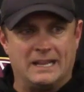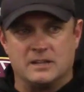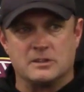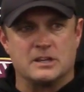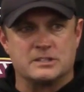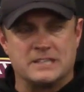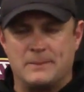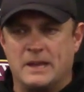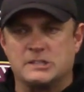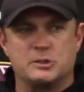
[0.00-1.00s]
They're the
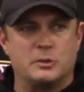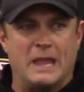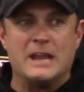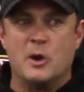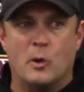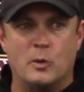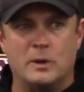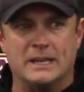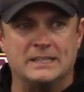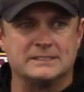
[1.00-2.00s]
same age, so they know who
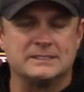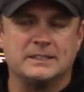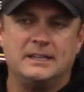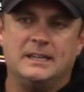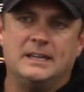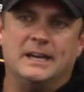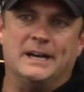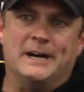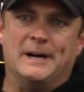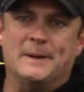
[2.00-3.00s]
he is.
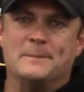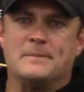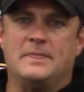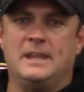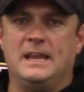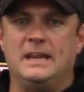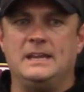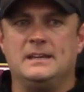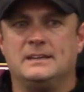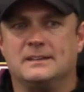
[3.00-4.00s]

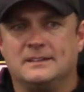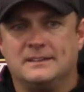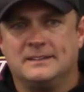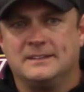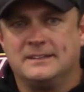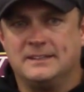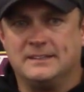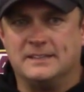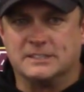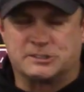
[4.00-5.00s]
The
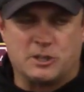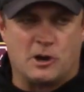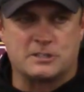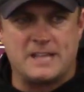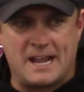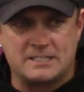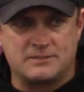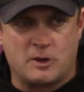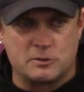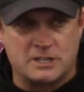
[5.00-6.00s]
star status
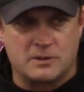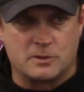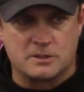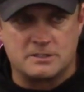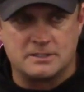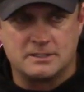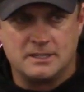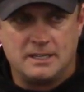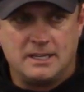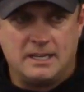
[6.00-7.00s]
of Coach Edwards
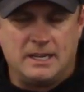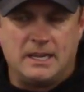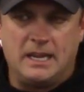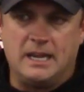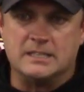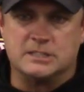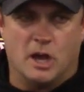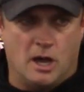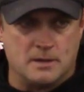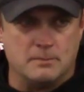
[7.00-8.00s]
is
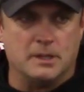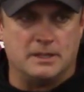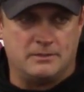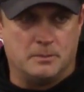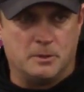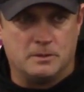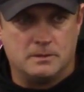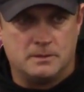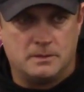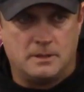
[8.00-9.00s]
unbelievable.
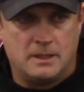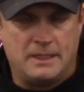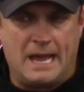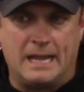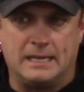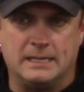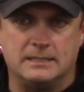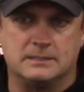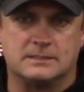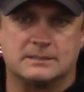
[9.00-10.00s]
That
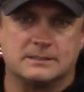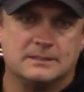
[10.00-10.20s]
is,